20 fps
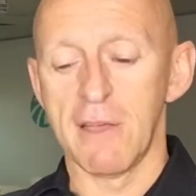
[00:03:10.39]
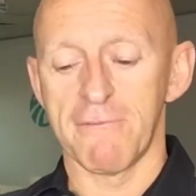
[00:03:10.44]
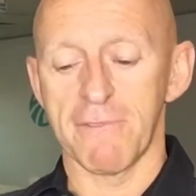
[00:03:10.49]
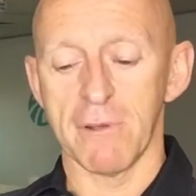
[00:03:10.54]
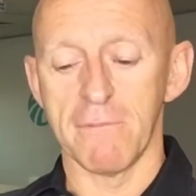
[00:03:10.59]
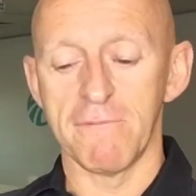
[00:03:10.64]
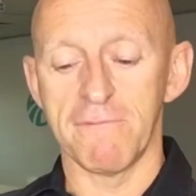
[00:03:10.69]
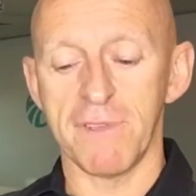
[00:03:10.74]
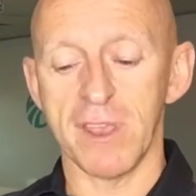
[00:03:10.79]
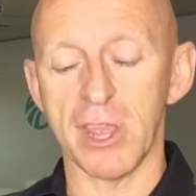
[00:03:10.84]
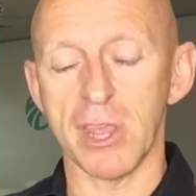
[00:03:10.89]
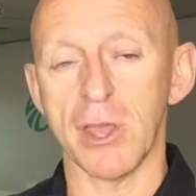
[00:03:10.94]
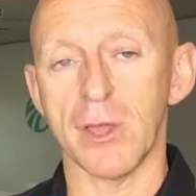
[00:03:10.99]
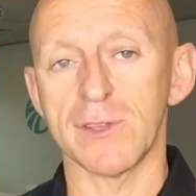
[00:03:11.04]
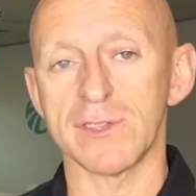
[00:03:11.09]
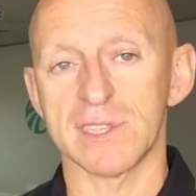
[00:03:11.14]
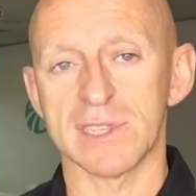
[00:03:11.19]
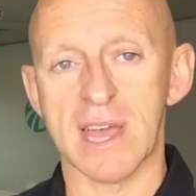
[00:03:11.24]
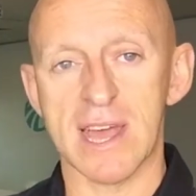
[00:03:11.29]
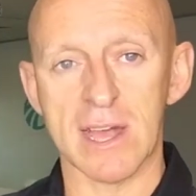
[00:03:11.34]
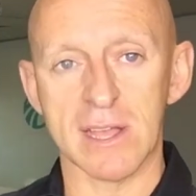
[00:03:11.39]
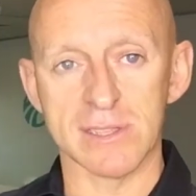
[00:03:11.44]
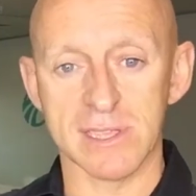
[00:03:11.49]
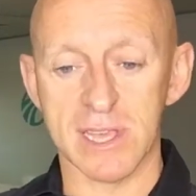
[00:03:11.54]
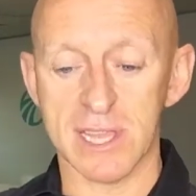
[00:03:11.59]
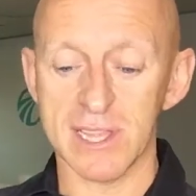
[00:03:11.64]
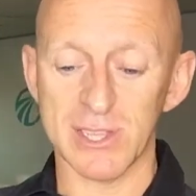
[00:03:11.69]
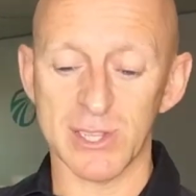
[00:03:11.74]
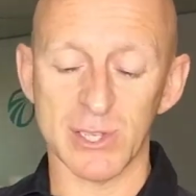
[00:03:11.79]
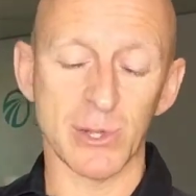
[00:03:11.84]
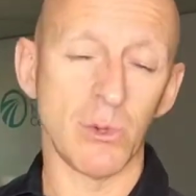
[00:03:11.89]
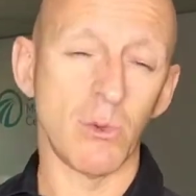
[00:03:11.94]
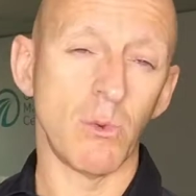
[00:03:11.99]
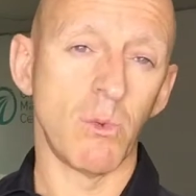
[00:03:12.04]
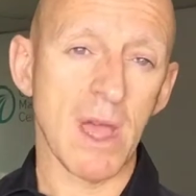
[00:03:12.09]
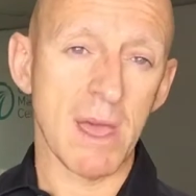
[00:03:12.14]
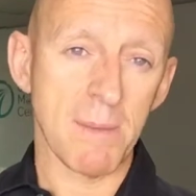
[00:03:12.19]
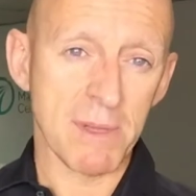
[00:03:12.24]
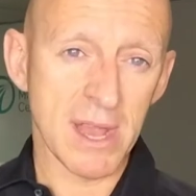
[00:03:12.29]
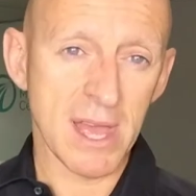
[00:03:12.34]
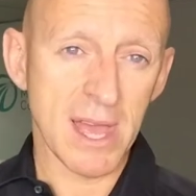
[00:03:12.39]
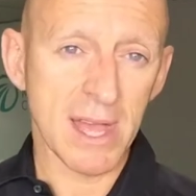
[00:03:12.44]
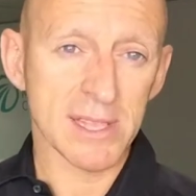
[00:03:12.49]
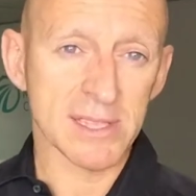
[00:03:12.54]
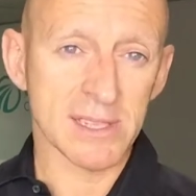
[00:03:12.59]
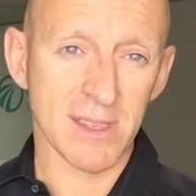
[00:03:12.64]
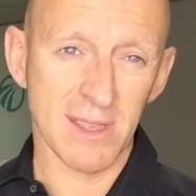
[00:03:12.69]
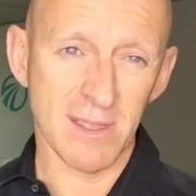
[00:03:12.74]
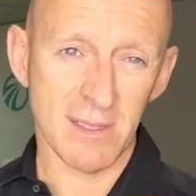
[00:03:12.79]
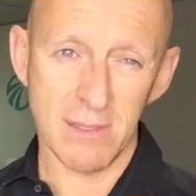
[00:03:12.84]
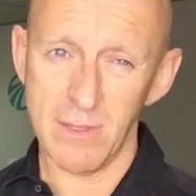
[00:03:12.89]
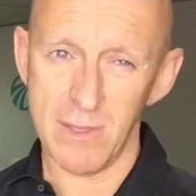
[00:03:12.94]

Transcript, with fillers: from video sales letters to webinars,